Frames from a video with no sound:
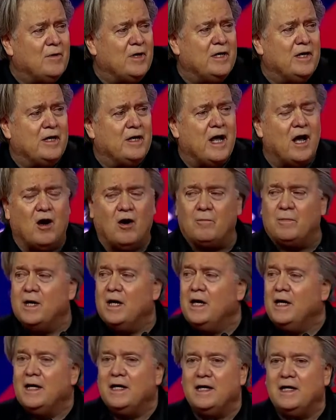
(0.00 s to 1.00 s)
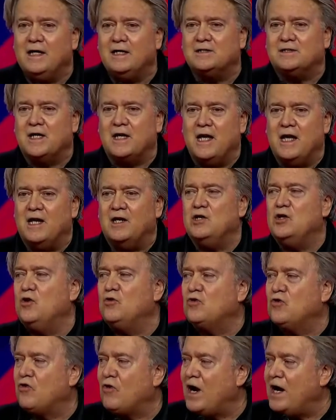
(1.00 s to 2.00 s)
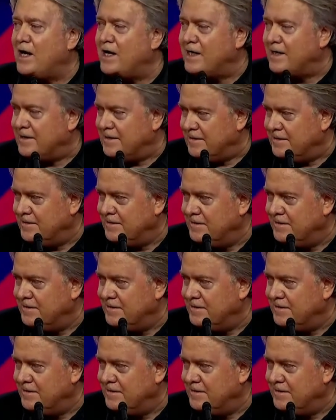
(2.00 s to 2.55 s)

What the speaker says: we need help. He's in Ukraine.